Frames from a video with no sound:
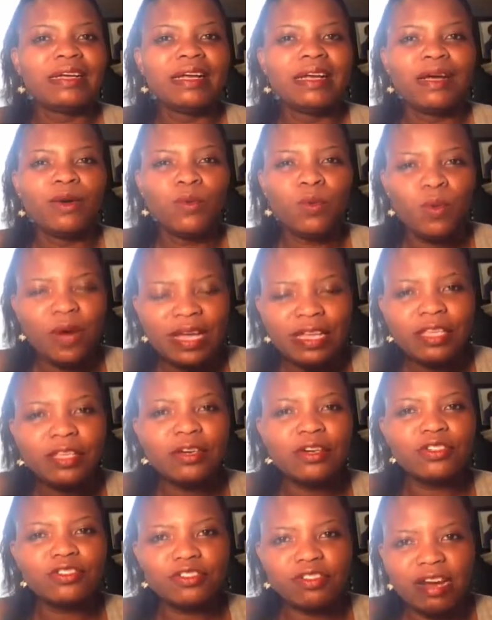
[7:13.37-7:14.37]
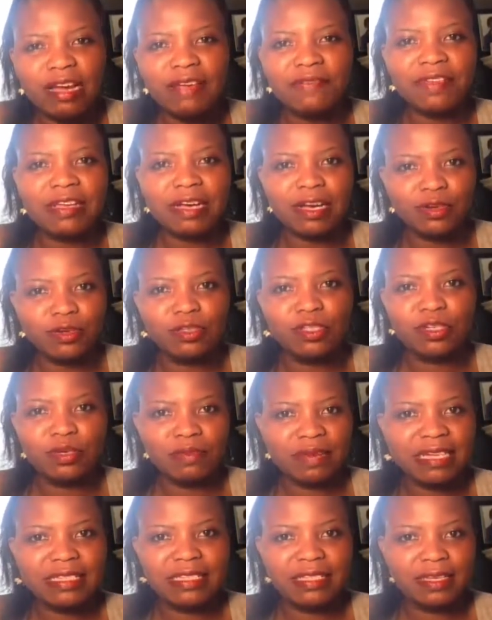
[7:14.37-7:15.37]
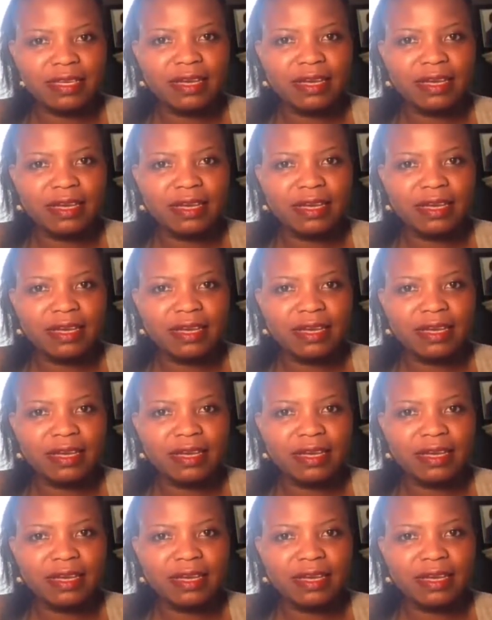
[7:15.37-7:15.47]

when you're driving an automatic